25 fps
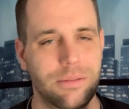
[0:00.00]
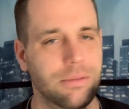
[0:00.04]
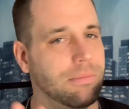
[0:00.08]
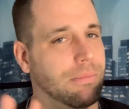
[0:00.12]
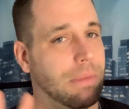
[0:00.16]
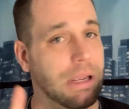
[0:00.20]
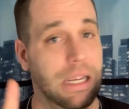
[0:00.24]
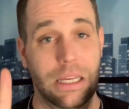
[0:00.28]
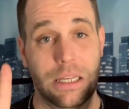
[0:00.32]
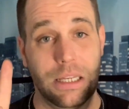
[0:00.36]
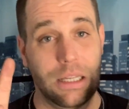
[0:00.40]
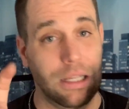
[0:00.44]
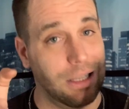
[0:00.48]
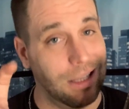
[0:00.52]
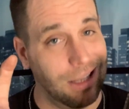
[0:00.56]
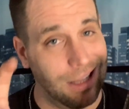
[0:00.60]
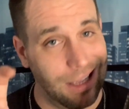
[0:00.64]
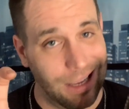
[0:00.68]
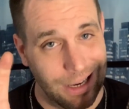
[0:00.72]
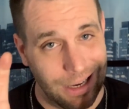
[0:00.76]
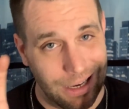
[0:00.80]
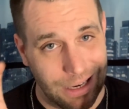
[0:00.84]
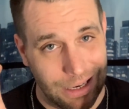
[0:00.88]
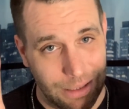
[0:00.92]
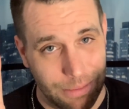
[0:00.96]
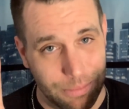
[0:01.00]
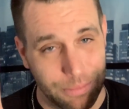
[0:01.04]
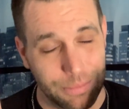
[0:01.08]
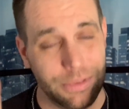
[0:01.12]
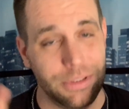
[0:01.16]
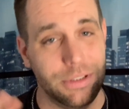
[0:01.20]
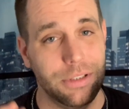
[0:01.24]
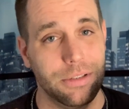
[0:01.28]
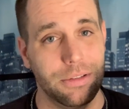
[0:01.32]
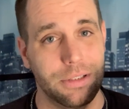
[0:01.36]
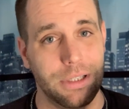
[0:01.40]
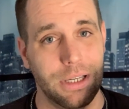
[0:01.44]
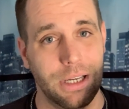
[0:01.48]
made
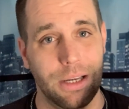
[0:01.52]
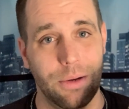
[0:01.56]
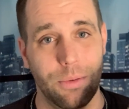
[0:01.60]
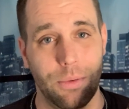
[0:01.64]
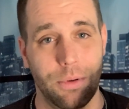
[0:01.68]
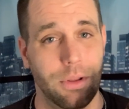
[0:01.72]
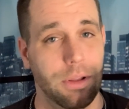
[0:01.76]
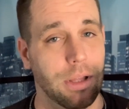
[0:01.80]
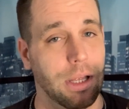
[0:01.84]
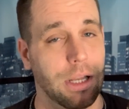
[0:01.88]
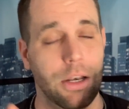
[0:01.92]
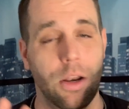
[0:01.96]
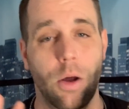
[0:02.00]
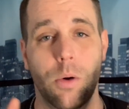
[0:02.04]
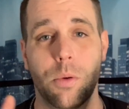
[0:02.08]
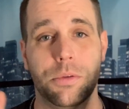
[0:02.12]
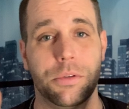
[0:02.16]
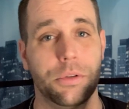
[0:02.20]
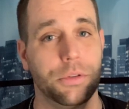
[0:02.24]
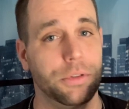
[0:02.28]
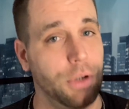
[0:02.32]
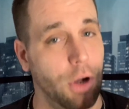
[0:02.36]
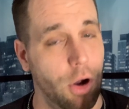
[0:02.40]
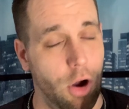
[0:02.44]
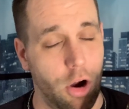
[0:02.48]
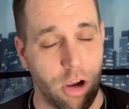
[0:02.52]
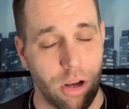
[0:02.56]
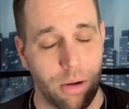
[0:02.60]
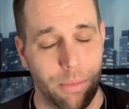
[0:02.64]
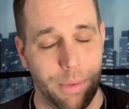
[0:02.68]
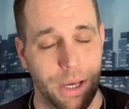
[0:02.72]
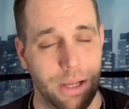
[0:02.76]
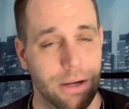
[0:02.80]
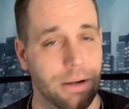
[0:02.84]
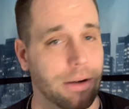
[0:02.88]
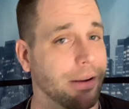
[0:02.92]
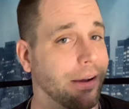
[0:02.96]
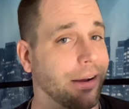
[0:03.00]
claims, okay, whether they know what they're talking
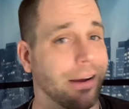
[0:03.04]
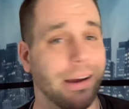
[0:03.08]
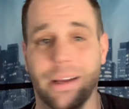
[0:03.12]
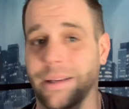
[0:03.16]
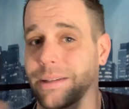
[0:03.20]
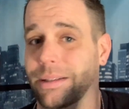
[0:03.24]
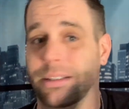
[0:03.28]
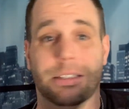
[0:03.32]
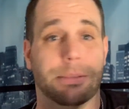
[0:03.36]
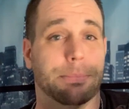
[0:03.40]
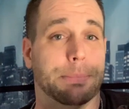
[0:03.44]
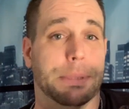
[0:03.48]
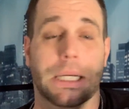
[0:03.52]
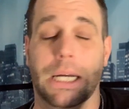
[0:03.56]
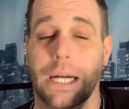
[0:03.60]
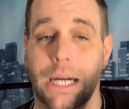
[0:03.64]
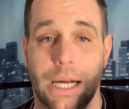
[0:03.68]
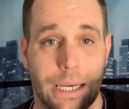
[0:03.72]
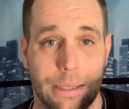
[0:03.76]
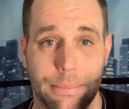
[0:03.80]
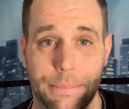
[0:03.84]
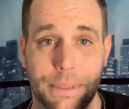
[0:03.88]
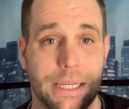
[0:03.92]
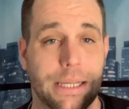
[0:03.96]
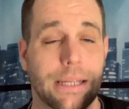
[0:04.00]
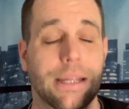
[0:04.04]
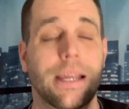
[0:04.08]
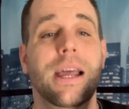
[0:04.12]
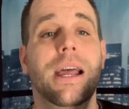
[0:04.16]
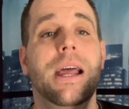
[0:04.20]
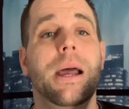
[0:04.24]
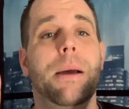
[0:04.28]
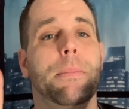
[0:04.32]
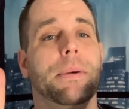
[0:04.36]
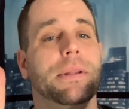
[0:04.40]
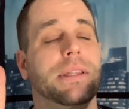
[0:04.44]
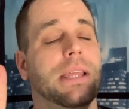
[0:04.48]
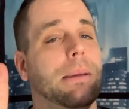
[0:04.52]
about or not is beyond me,
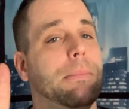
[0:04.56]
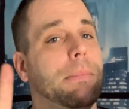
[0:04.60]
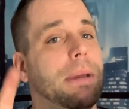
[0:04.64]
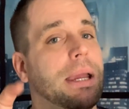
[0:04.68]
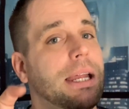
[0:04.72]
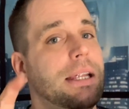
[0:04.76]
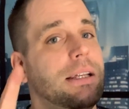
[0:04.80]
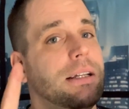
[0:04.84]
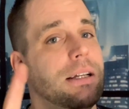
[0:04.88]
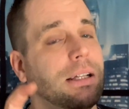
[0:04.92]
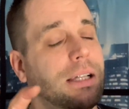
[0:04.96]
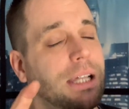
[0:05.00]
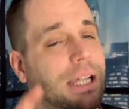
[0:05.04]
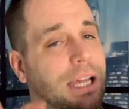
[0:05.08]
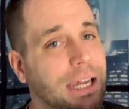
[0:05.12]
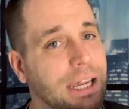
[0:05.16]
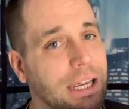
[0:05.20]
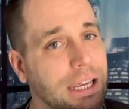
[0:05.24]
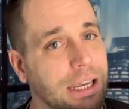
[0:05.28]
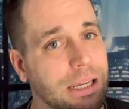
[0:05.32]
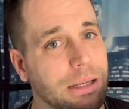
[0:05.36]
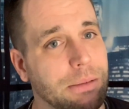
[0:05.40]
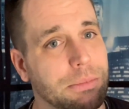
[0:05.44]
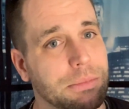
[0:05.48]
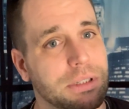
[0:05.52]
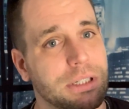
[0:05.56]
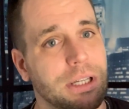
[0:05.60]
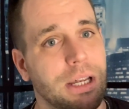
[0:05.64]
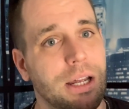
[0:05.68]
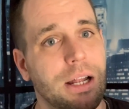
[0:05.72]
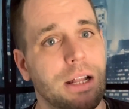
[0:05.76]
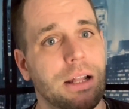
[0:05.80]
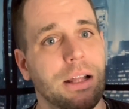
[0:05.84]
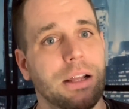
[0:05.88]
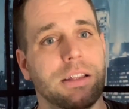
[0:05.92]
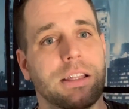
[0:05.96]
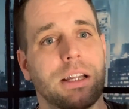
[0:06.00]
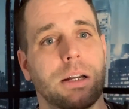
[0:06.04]
but they made claims
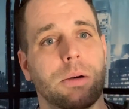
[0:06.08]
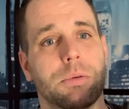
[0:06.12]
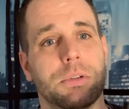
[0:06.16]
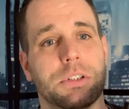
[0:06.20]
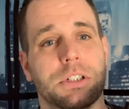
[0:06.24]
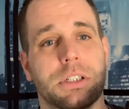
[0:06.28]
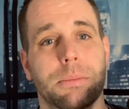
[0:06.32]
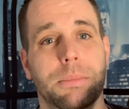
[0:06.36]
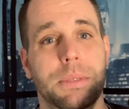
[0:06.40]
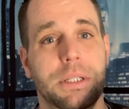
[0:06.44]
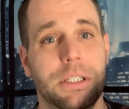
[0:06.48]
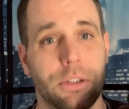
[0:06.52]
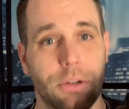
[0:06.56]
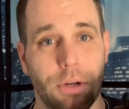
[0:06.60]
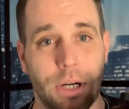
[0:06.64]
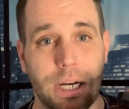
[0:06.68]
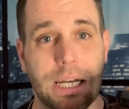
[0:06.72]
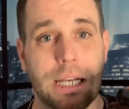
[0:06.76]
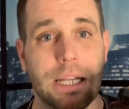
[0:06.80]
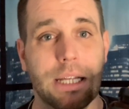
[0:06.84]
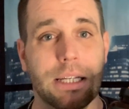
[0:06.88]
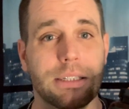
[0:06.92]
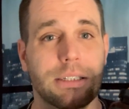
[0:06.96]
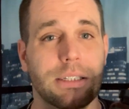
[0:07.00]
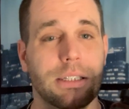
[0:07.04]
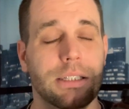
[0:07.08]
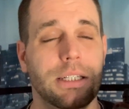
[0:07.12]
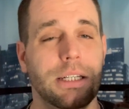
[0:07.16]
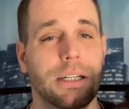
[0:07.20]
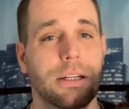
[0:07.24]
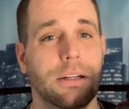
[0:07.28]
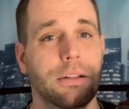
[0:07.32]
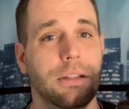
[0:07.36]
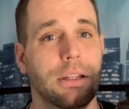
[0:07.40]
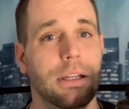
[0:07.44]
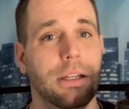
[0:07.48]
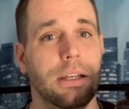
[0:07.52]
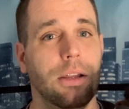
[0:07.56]
that there were some ingredients in
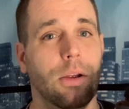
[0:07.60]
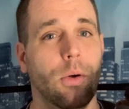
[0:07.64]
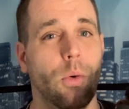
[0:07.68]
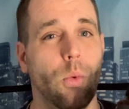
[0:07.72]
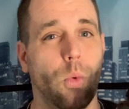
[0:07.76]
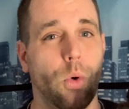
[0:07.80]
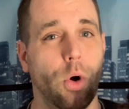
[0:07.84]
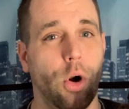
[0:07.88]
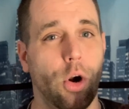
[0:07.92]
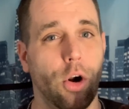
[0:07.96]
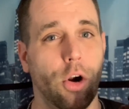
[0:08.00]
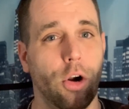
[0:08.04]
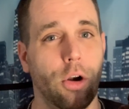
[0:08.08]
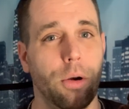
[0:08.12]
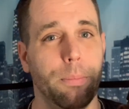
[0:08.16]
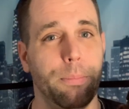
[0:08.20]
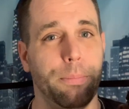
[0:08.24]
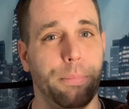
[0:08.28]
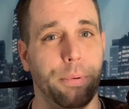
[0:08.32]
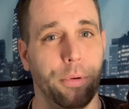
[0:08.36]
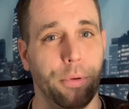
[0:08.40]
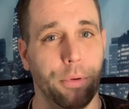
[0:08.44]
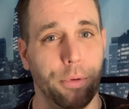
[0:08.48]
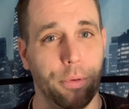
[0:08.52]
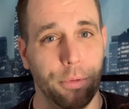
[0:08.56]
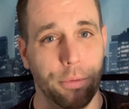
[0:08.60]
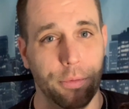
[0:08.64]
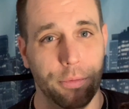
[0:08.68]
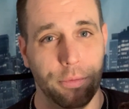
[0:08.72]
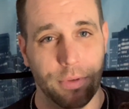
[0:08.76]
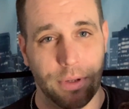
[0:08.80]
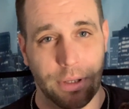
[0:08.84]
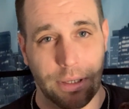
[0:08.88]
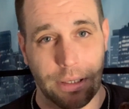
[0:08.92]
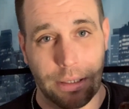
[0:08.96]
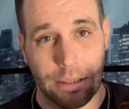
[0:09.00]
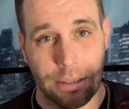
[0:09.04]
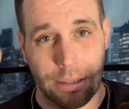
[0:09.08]
here that weren't
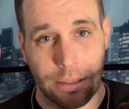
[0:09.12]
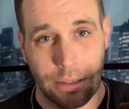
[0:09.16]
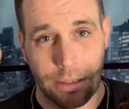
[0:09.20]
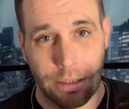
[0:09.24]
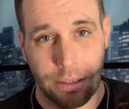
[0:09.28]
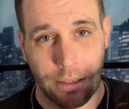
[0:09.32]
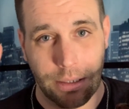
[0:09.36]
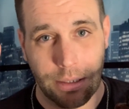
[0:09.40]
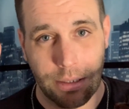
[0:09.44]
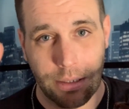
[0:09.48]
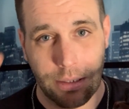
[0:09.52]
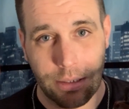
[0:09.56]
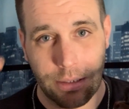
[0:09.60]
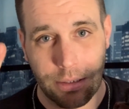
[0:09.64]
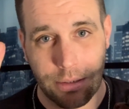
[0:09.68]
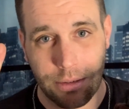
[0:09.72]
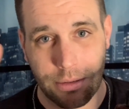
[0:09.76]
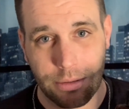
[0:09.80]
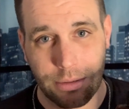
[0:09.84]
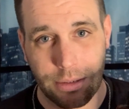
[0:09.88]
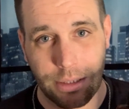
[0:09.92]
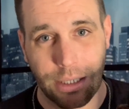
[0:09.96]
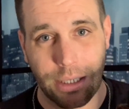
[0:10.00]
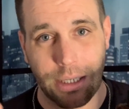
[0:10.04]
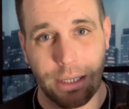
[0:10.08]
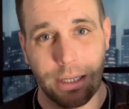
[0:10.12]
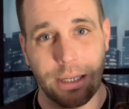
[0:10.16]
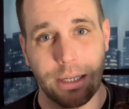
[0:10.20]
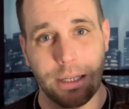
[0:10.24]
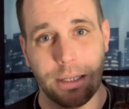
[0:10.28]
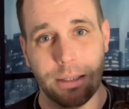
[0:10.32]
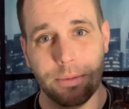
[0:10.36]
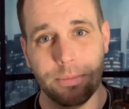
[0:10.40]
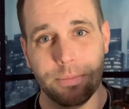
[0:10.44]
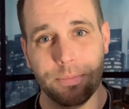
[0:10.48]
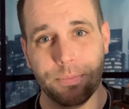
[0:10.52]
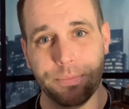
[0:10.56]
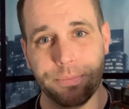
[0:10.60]
proven,
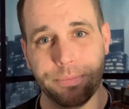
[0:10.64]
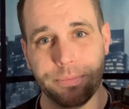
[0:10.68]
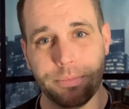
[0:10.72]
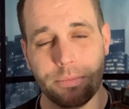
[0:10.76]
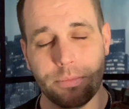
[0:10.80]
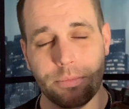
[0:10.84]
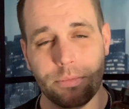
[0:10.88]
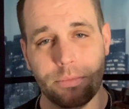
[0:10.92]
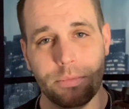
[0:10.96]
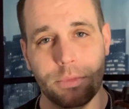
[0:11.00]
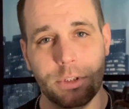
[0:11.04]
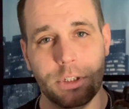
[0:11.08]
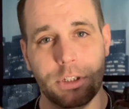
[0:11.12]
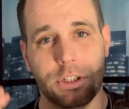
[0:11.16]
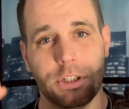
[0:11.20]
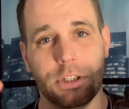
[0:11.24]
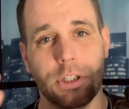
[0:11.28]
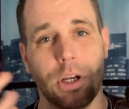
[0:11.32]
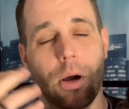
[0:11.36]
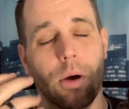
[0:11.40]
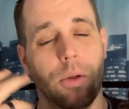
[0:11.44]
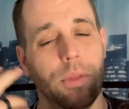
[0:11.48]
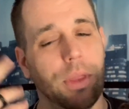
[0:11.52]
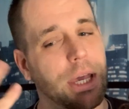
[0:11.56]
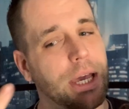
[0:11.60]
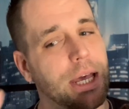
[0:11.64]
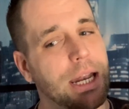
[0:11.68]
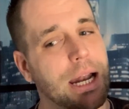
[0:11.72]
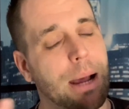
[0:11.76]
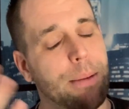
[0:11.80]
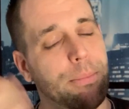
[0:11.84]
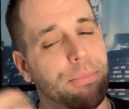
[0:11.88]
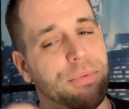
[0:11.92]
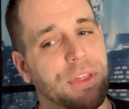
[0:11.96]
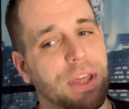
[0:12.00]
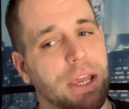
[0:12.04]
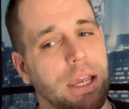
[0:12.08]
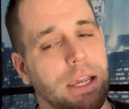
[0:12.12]
okay? So then
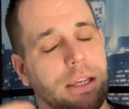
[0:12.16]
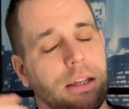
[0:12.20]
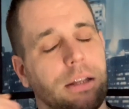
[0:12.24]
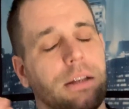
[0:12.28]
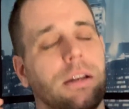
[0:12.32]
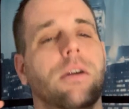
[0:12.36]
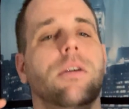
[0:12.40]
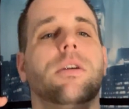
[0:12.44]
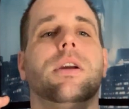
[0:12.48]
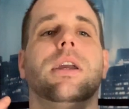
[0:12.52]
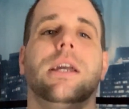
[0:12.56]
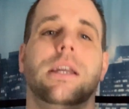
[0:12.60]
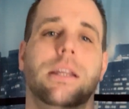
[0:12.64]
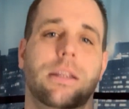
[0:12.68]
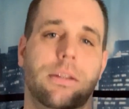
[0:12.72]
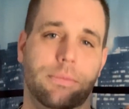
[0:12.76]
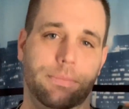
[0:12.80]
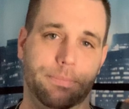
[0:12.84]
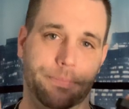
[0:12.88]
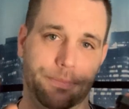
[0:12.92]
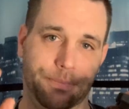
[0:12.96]
I'm thinking, okay,